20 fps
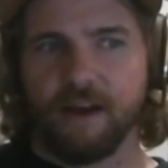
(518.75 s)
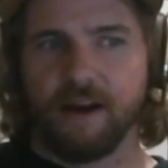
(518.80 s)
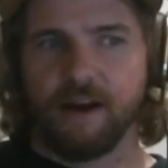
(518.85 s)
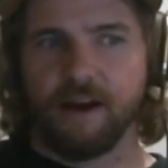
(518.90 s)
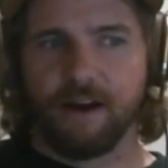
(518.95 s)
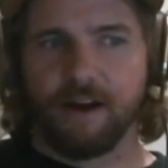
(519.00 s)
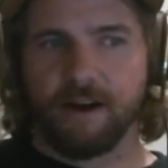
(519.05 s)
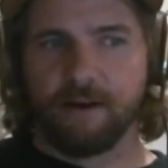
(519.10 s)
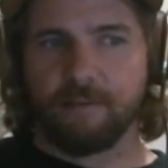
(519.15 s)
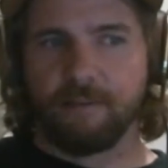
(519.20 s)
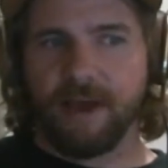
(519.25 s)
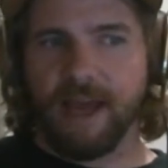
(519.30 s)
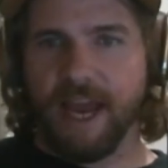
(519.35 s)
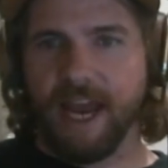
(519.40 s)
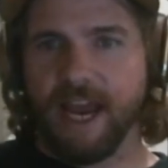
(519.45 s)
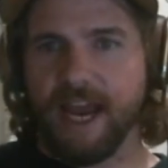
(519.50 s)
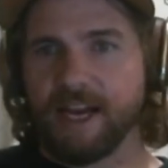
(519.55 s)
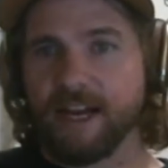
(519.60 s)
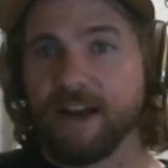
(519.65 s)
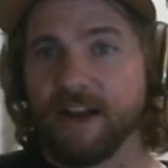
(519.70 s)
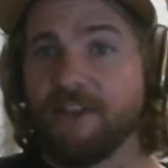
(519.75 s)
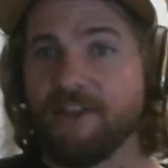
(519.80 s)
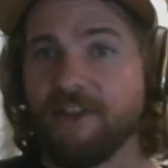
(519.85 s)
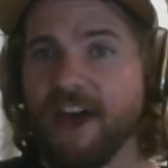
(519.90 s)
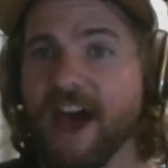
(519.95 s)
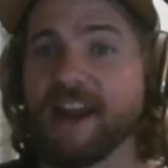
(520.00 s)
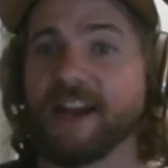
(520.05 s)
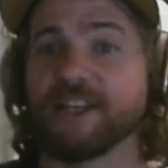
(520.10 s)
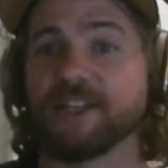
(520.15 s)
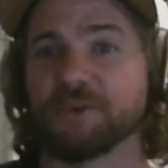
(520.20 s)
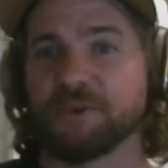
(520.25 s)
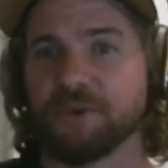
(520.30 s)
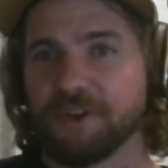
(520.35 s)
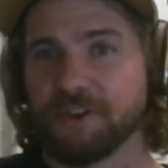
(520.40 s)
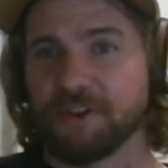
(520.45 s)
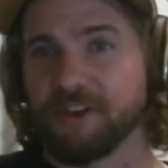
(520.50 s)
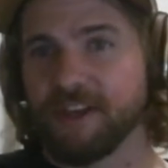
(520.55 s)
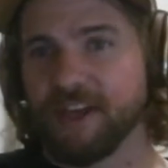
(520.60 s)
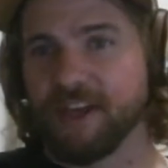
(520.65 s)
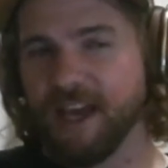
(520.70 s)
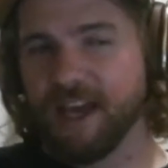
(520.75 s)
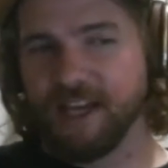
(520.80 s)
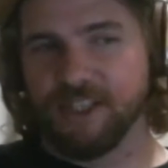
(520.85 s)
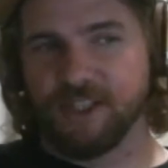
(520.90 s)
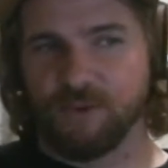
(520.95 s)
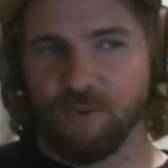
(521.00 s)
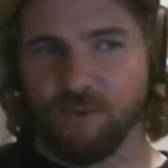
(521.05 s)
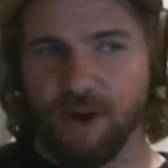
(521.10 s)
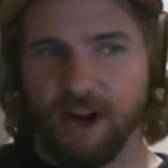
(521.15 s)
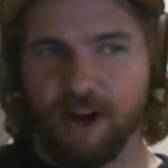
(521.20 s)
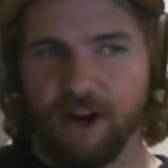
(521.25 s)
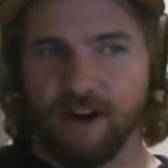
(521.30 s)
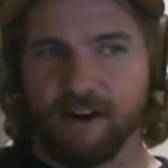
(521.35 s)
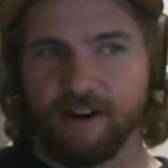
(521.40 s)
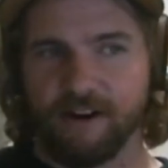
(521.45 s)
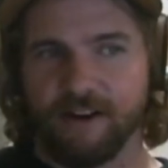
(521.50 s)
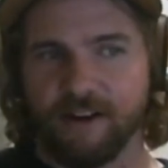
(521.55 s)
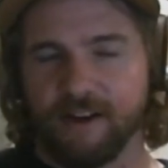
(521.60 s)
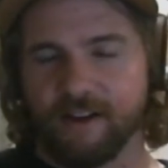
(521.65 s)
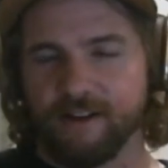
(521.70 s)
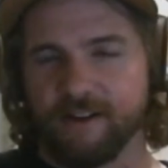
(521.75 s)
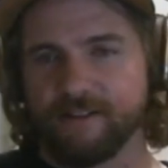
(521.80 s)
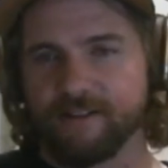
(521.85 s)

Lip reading: And that is really the case where